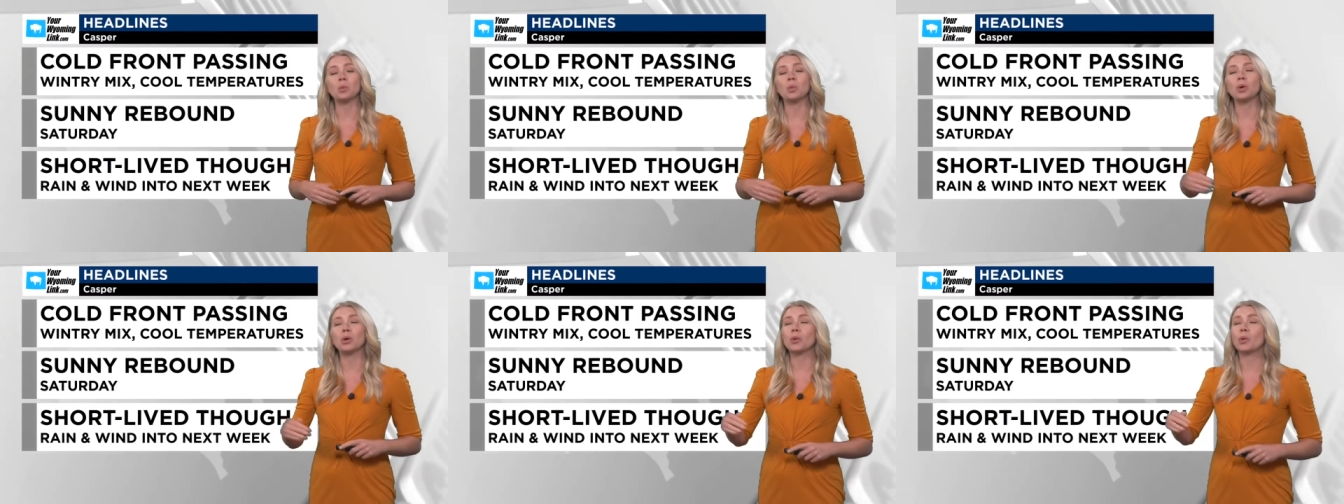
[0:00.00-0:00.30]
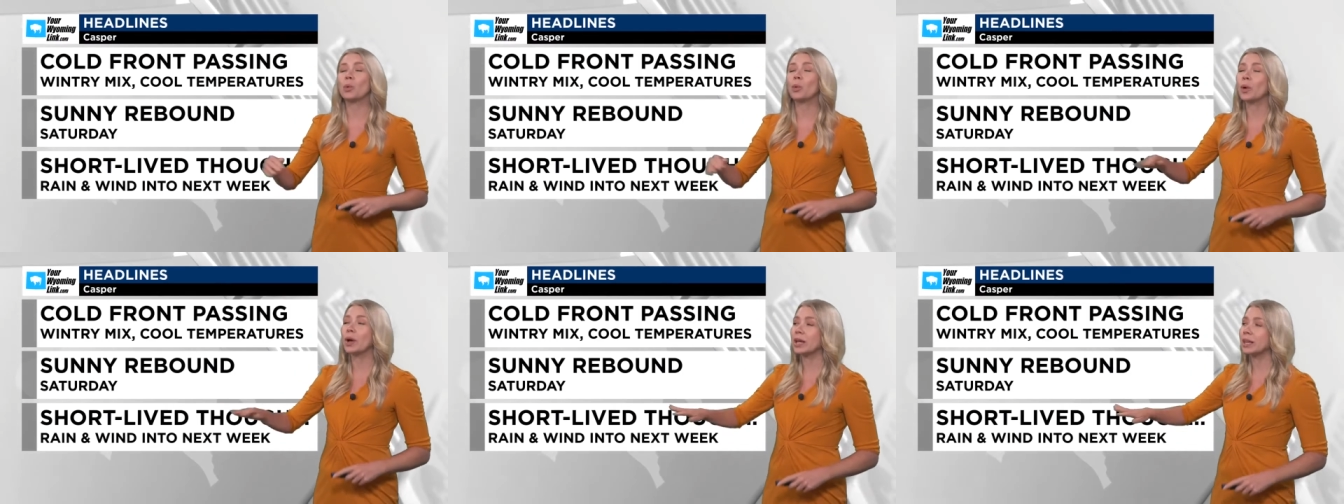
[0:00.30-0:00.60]
will
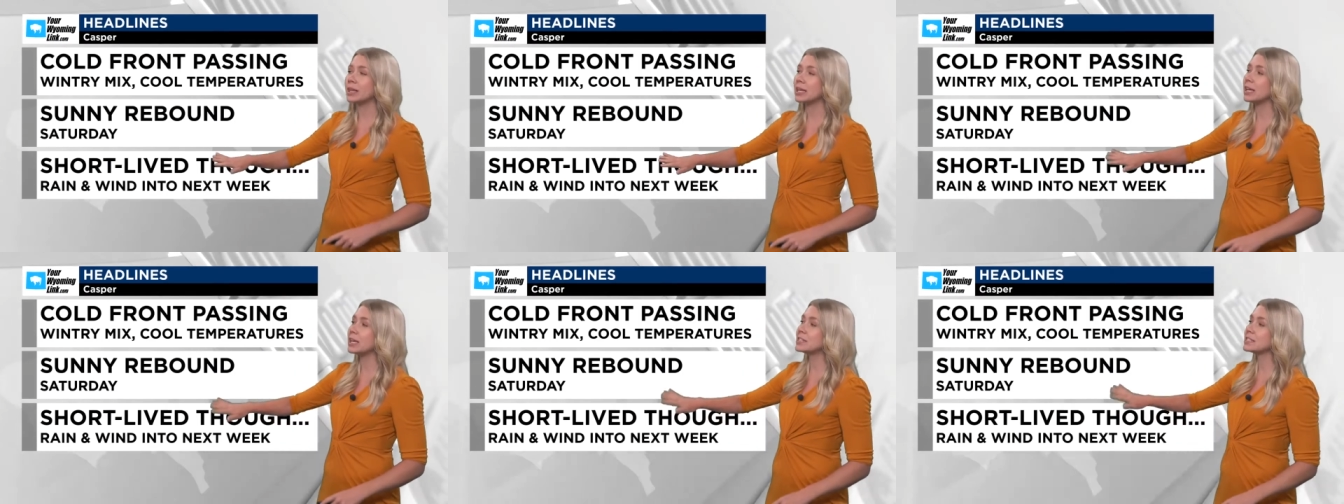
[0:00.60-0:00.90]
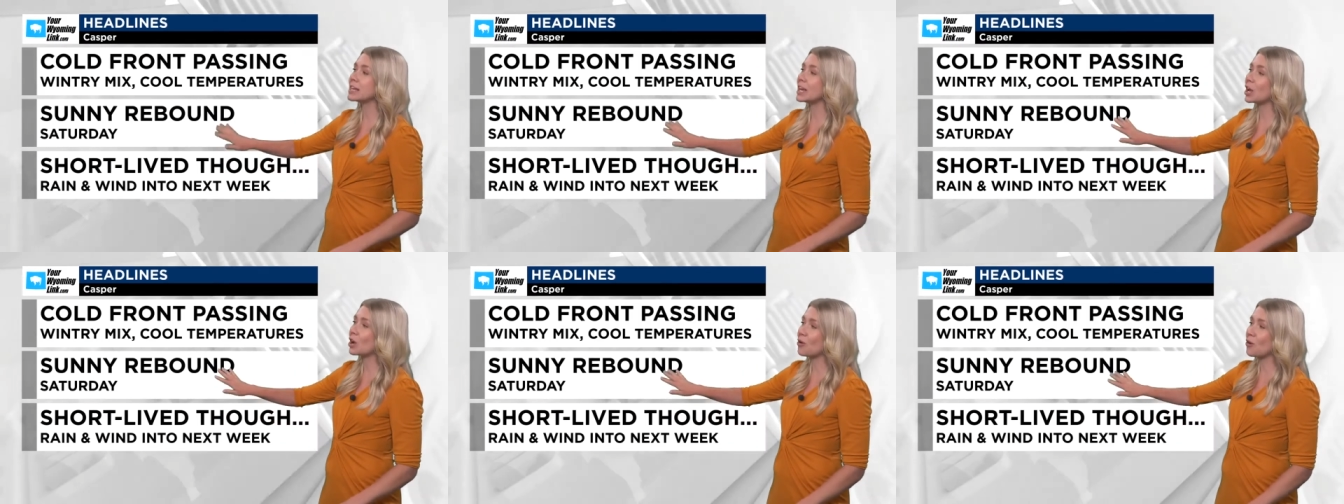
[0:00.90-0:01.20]
quickly
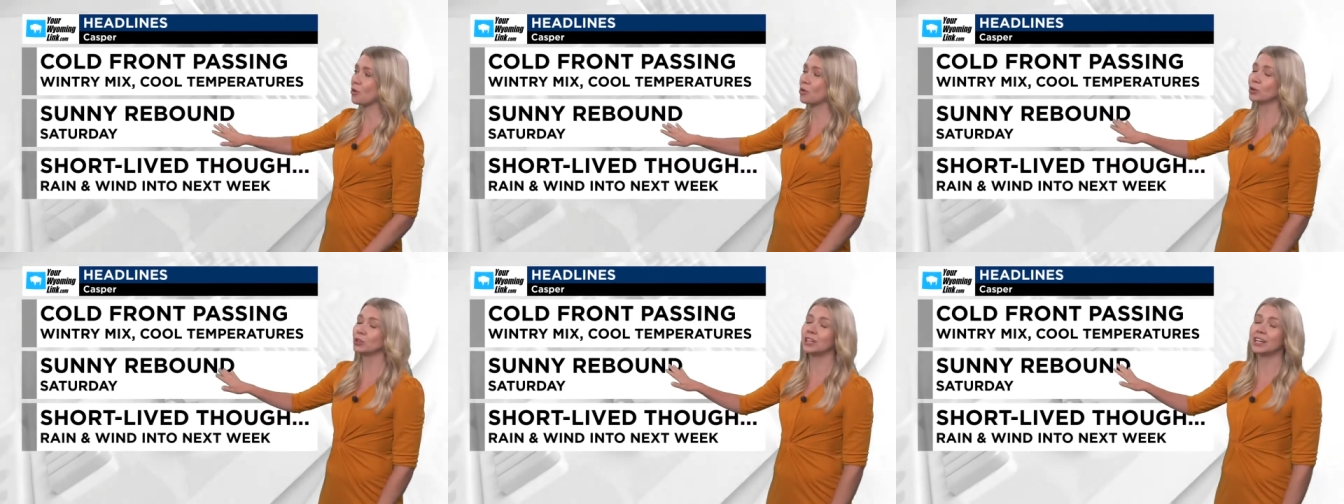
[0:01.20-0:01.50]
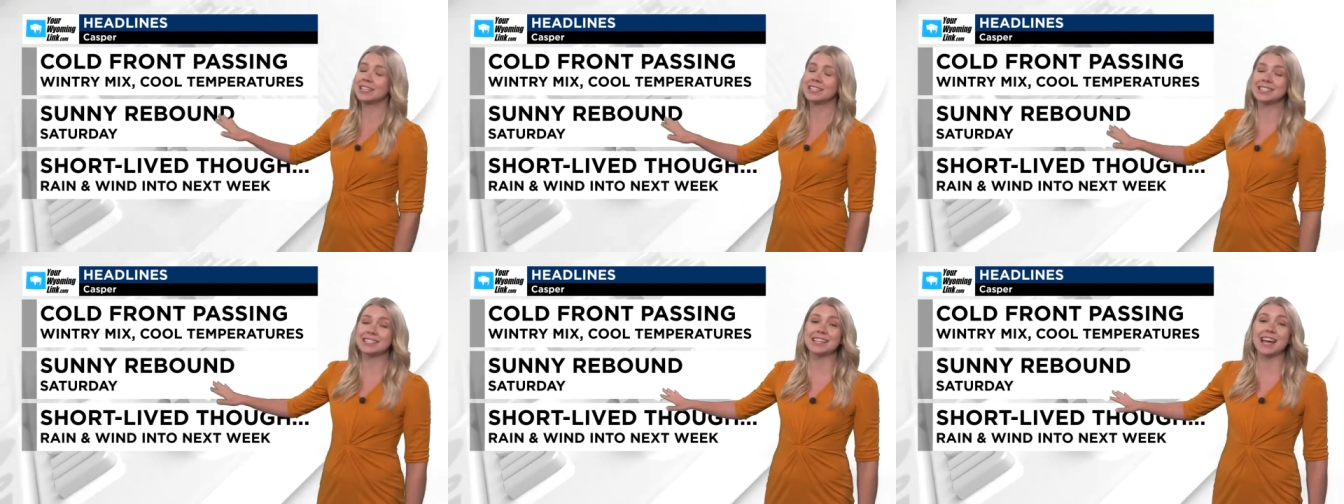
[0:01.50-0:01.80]
take hold
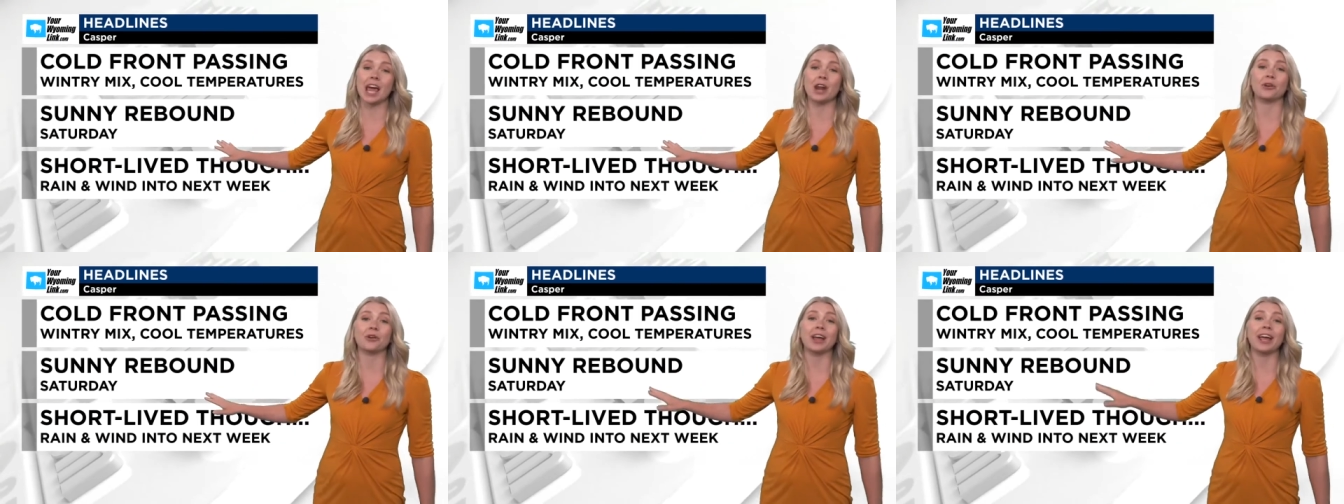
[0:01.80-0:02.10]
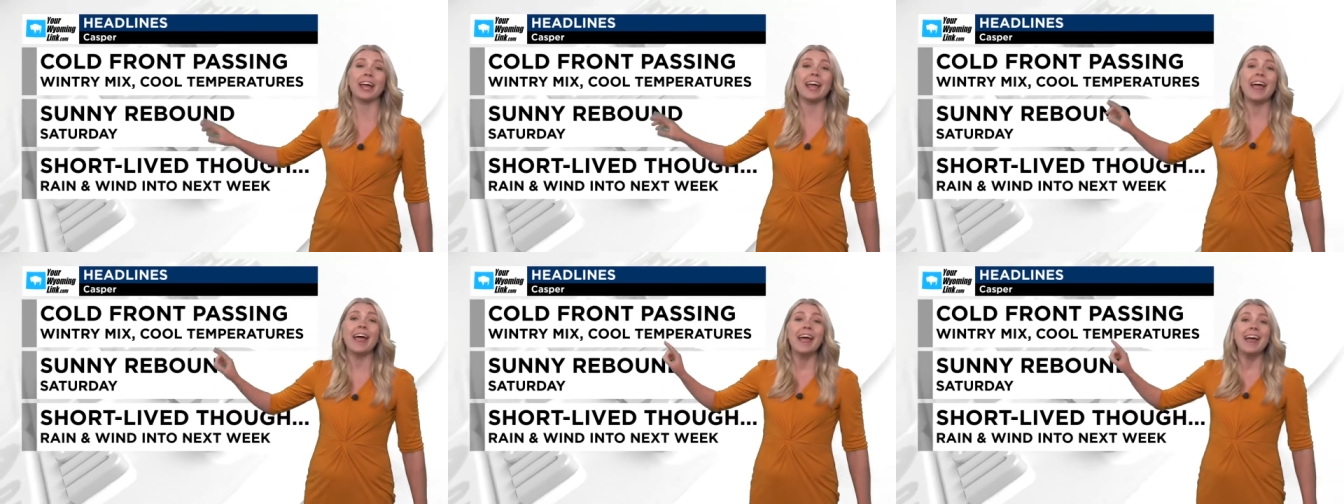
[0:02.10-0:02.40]
on
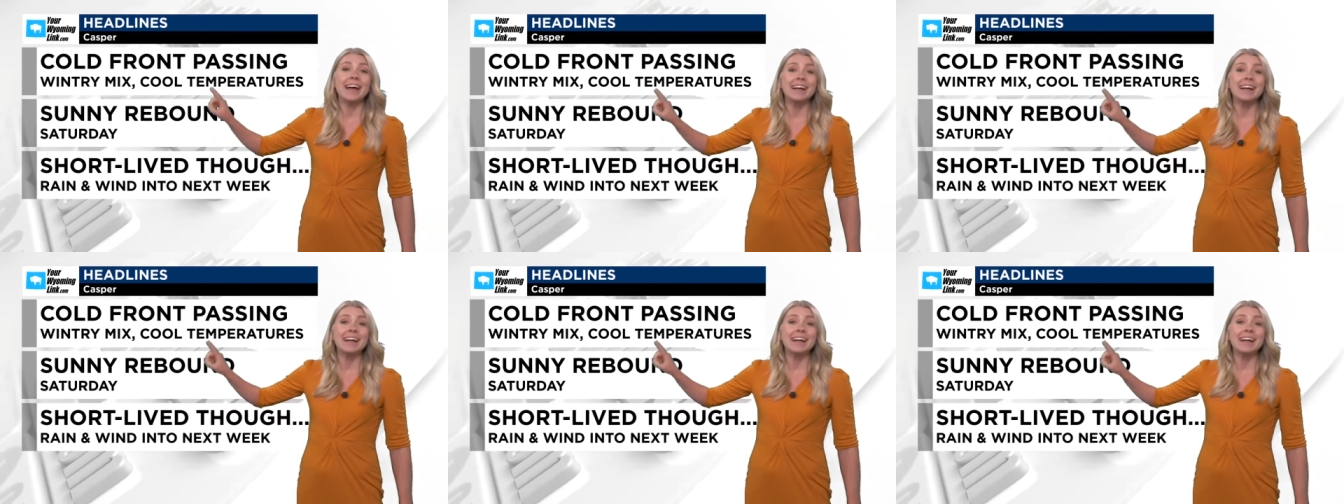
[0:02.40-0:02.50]
Saturday